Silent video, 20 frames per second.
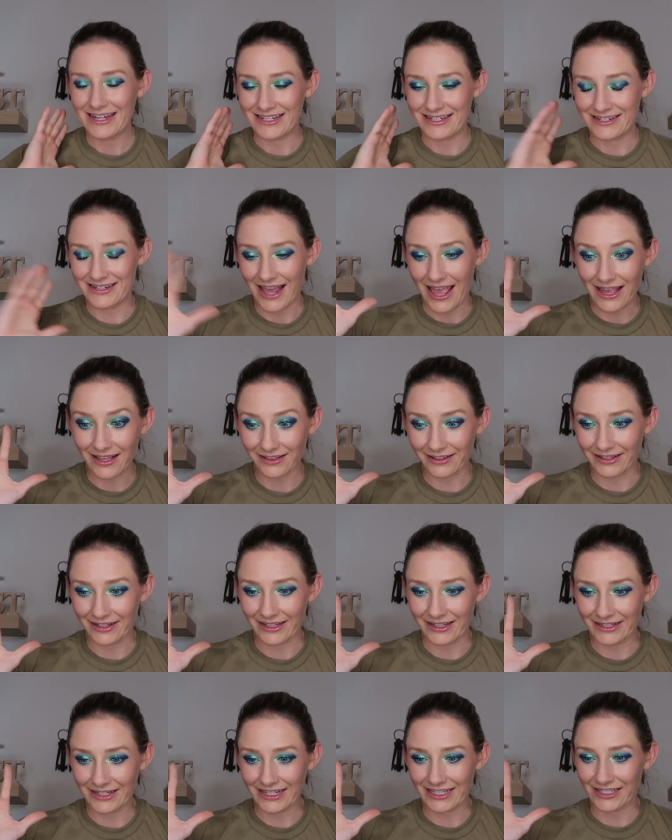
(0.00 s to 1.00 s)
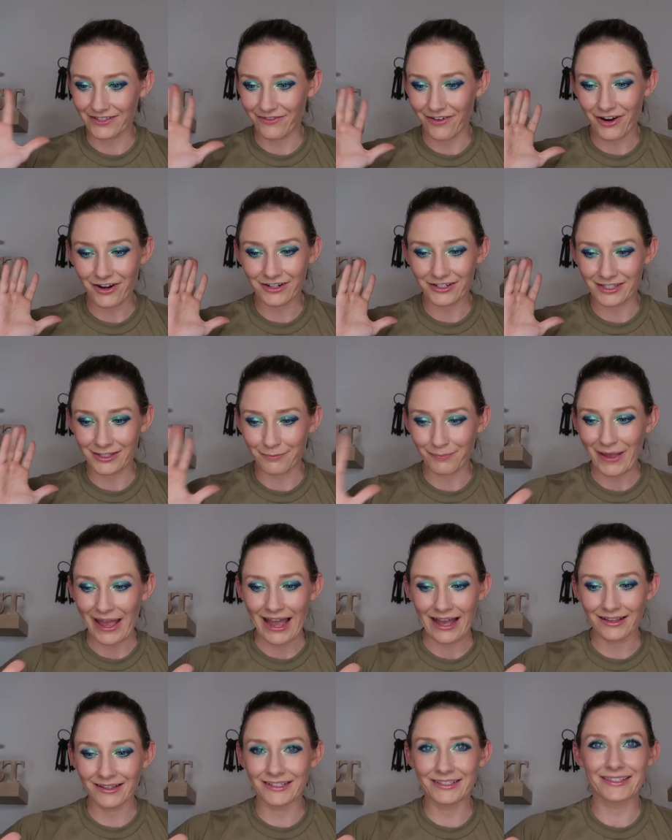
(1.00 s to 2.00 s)
nailing it as far as the
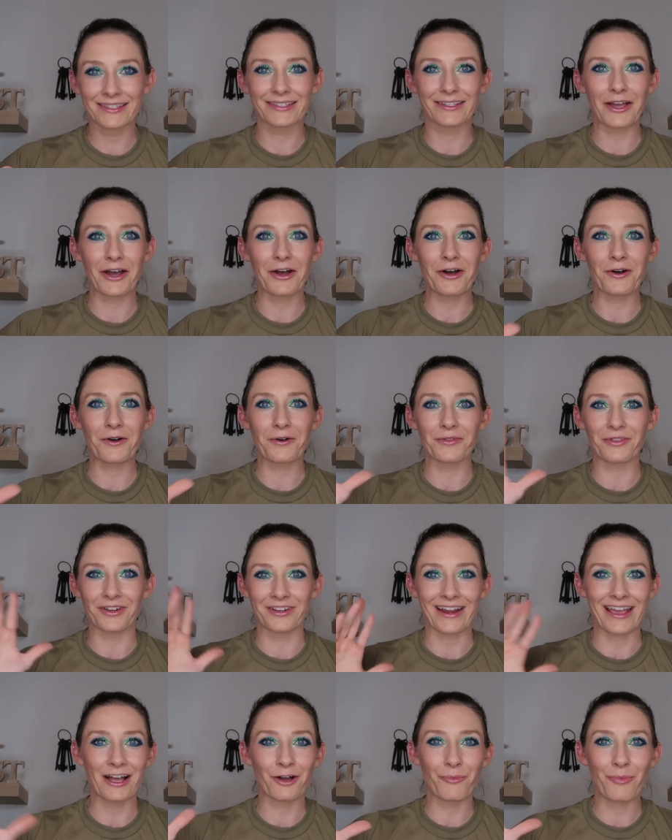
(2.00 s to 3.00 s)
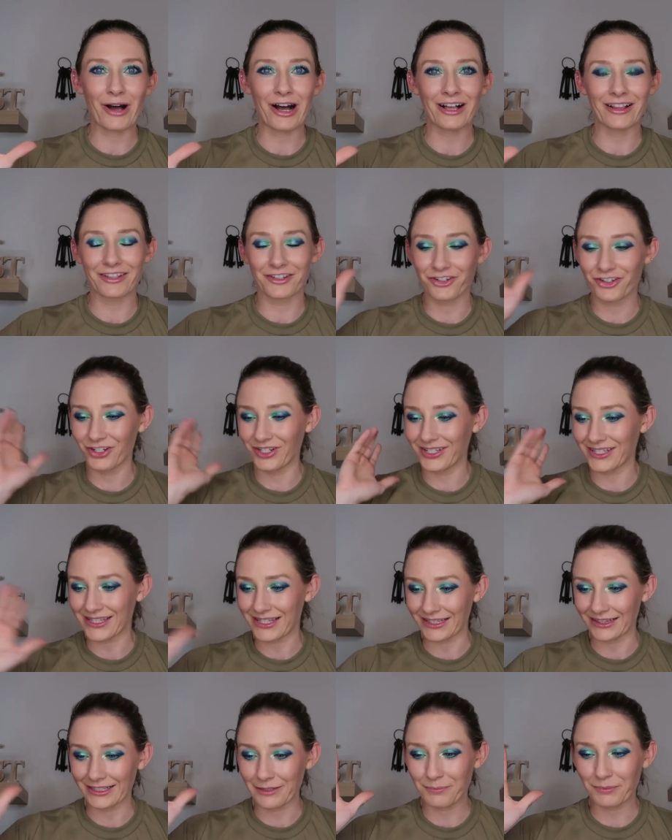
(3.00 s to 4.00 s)
palettes go, the nail polishes,
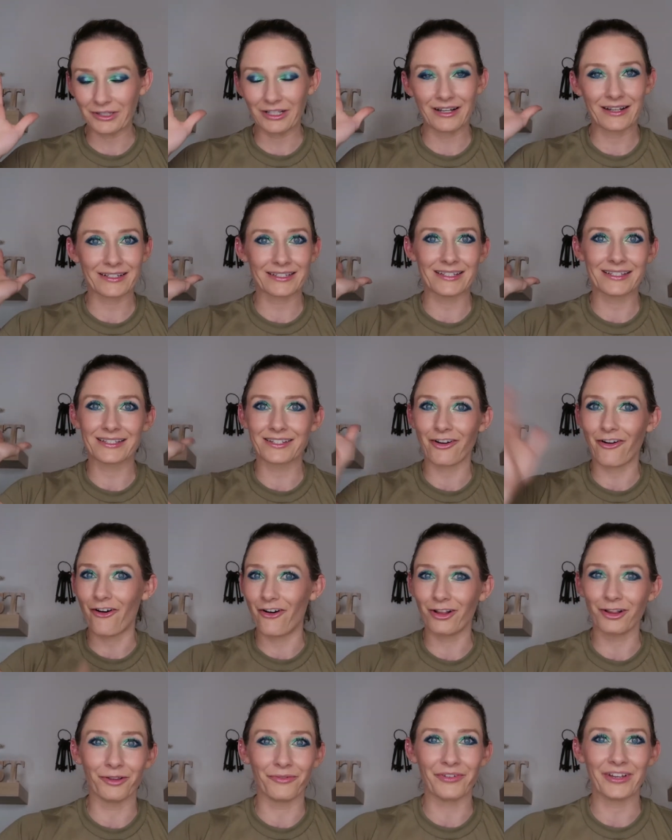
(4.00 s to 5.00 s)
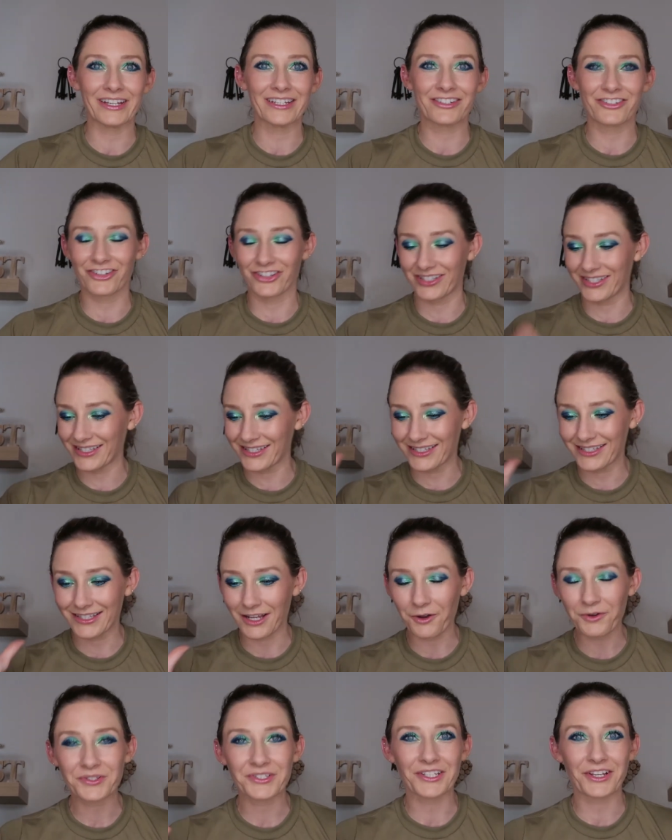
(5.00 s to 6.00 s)
the lip glosses, all of it. Just
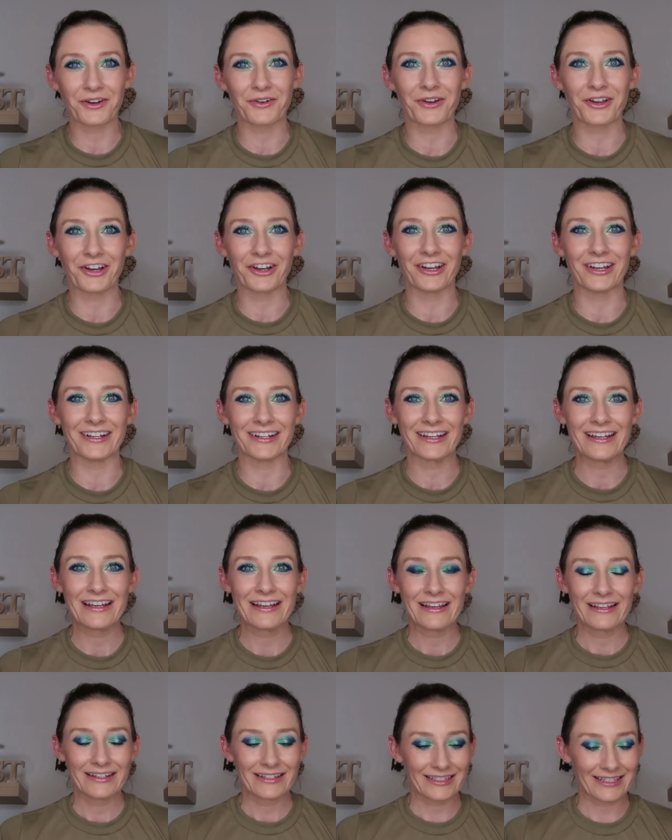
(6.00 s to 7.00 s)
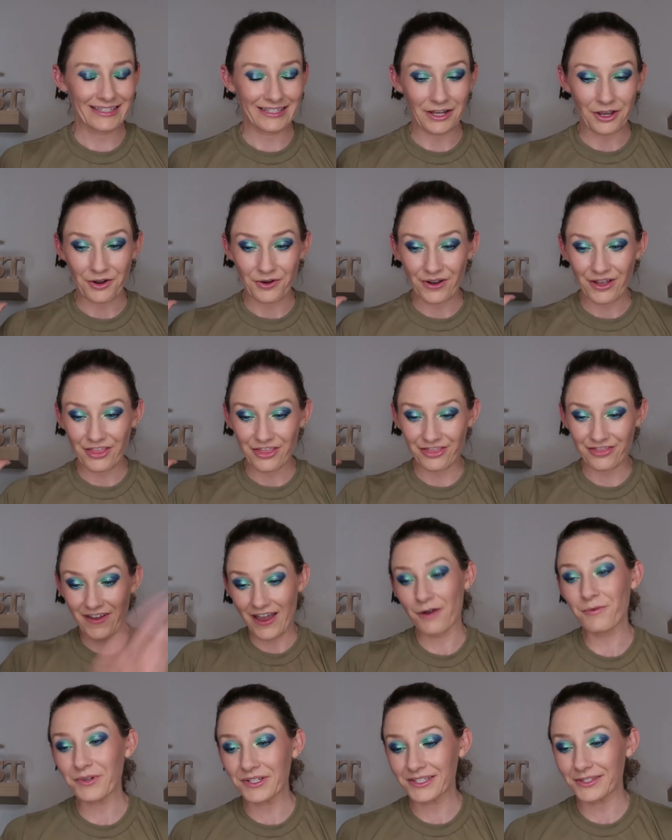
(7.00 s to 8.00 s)
so, so good. So
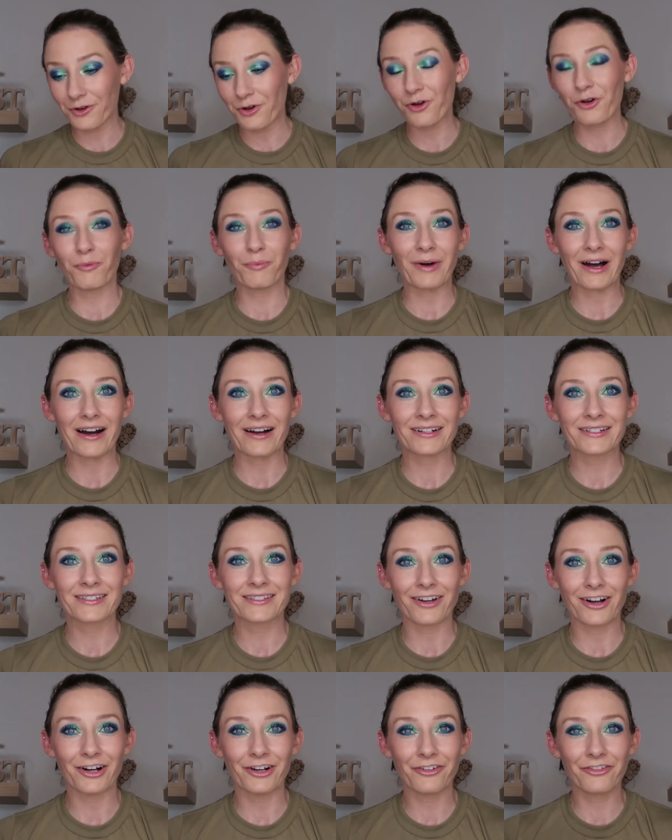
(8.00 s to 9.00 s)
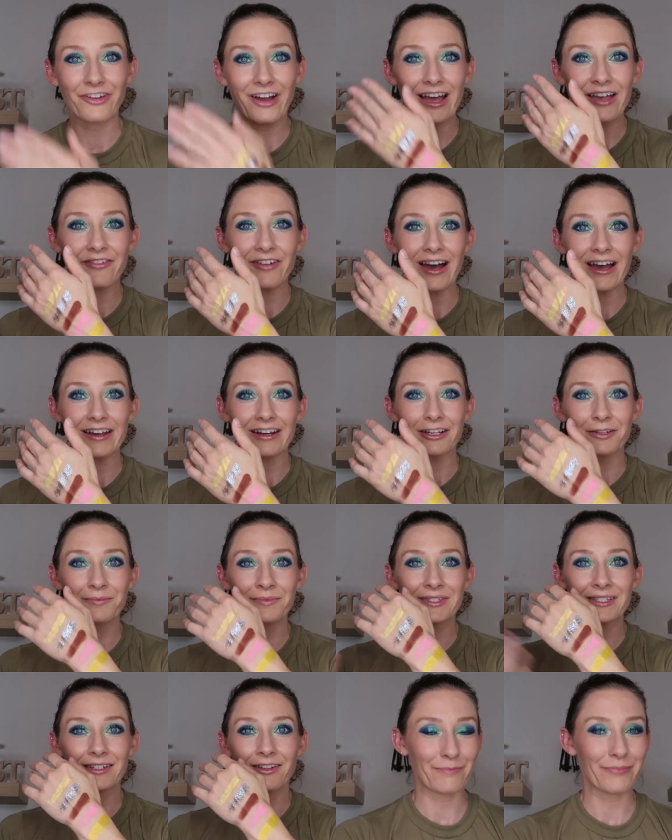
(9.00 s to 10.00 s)
that was the whole box, all five
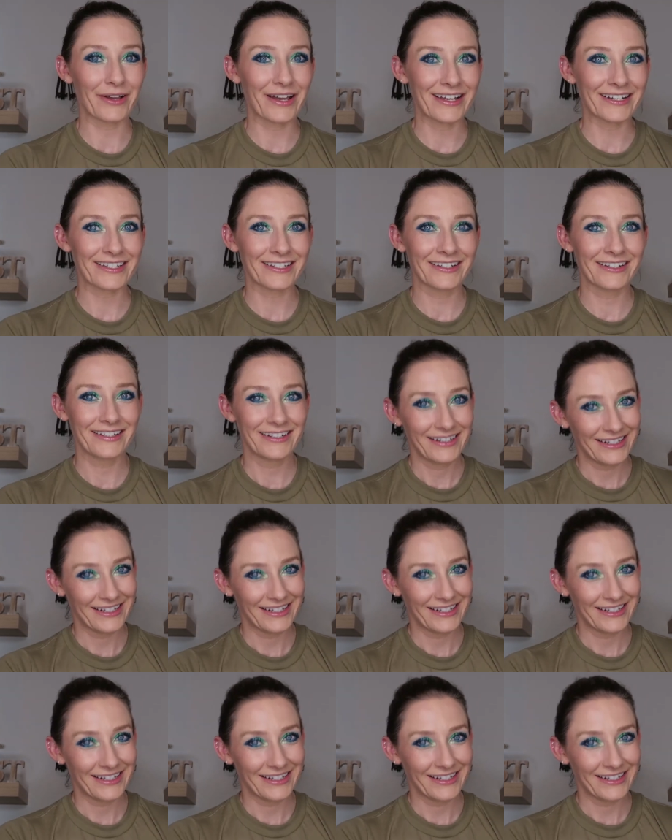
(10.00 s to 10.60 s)
items, but